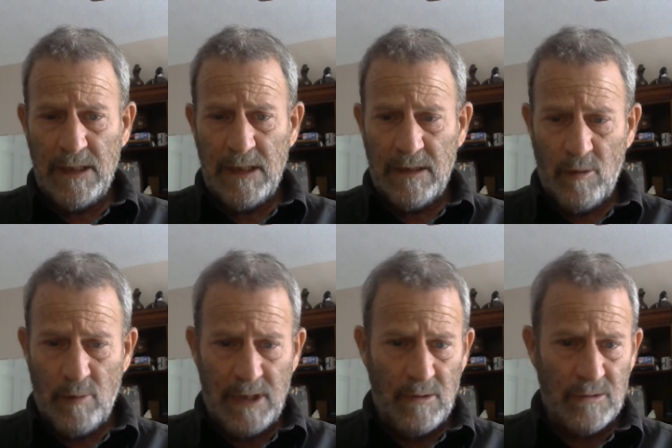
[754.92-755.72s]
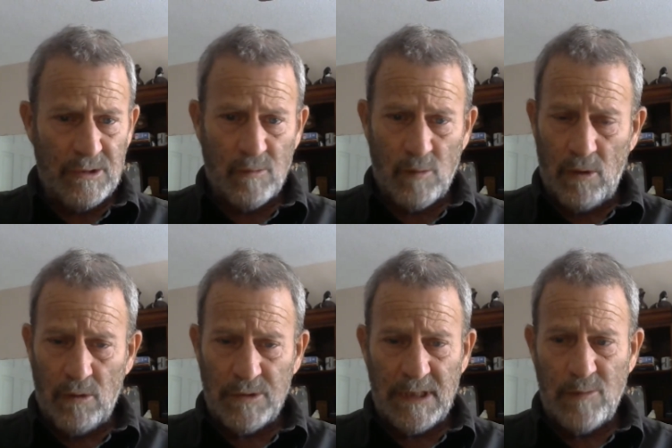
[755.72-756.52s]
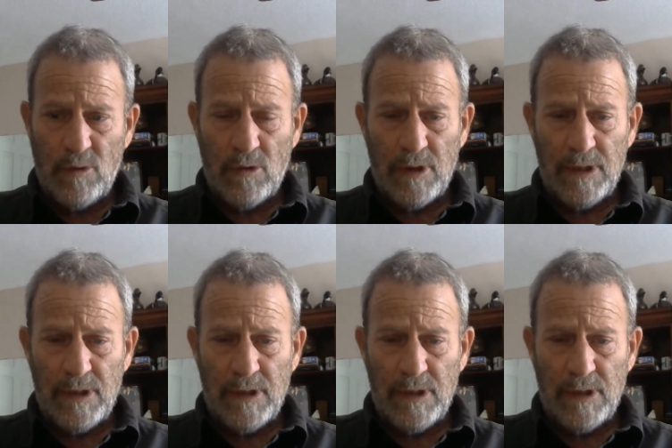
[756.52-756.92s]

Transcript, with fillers: nobody knows their roles anymore.